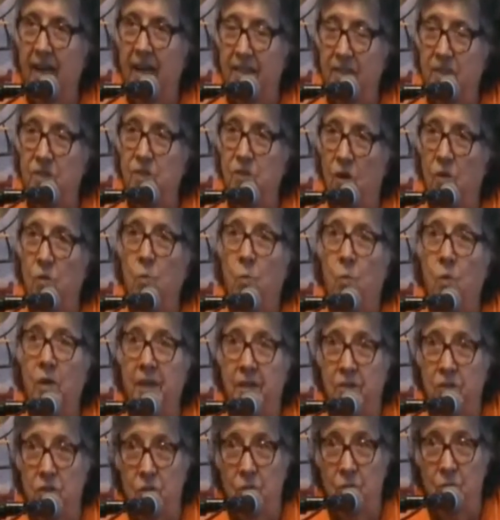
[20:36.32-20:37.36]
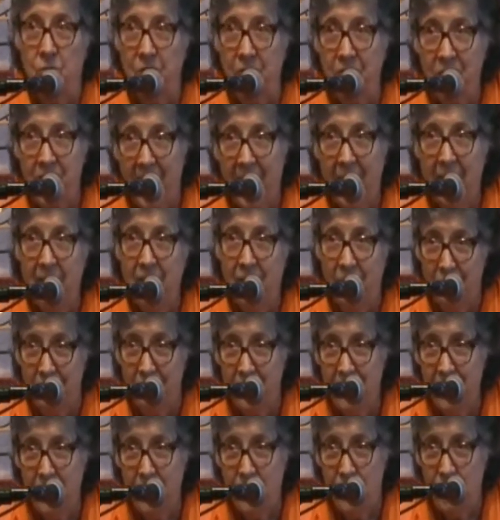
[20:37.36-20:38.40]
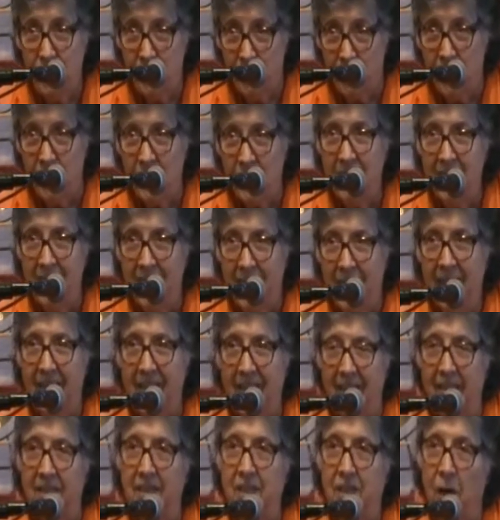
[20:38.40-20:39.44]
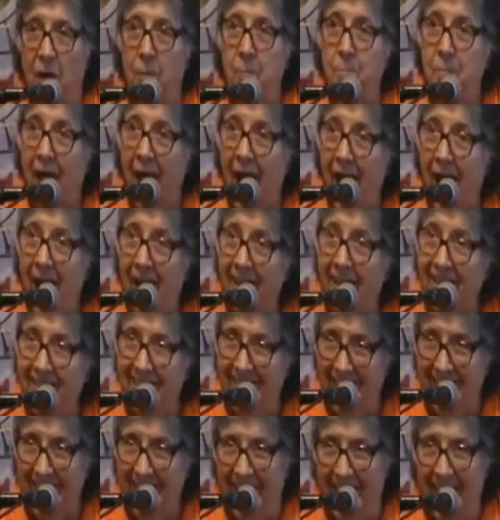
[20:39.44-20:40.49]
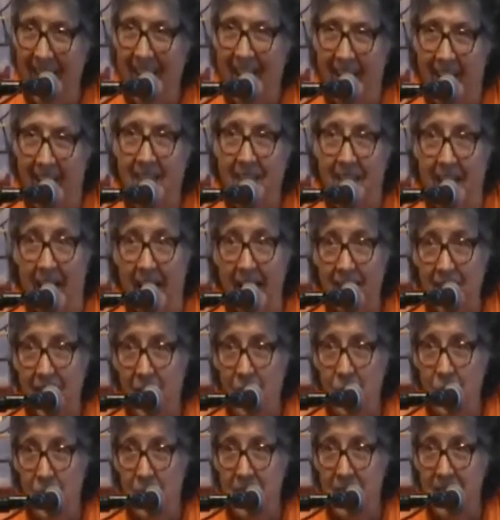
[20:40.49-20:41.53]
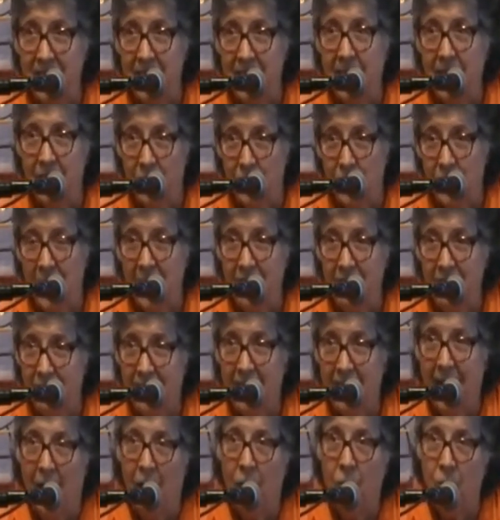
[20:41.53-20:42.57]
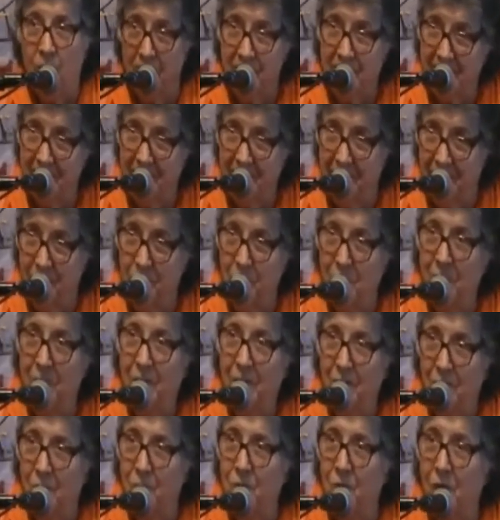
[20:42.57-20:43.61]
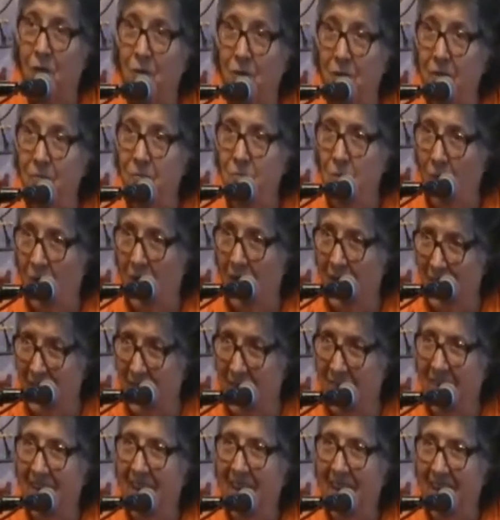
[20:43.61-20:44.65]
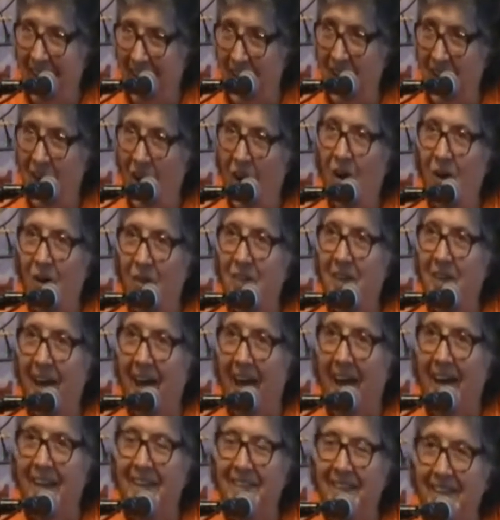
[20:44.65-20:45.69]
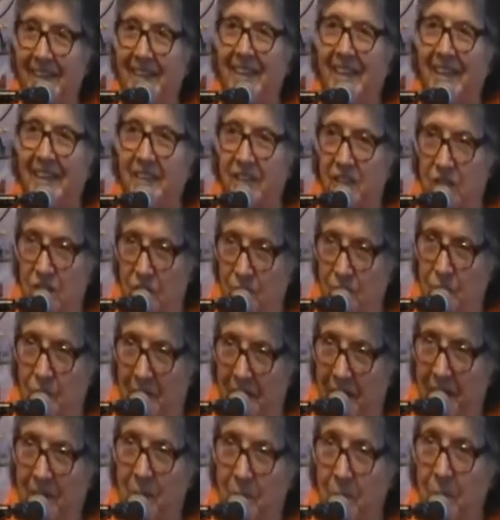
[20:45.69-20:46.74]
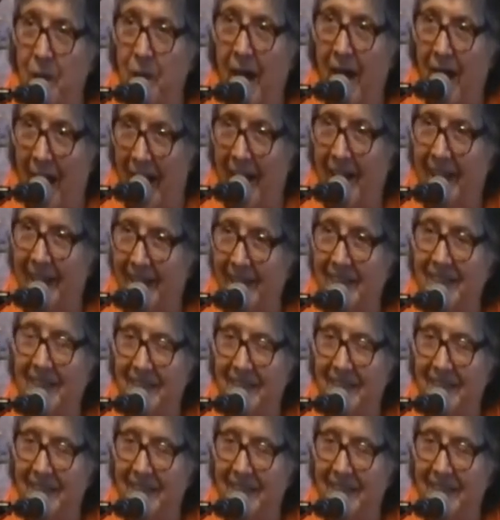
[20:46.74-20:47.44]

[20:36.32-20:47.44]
So when you do that in the future, come back and let go of seeing the red flowers and rolling water and all that to bring them back.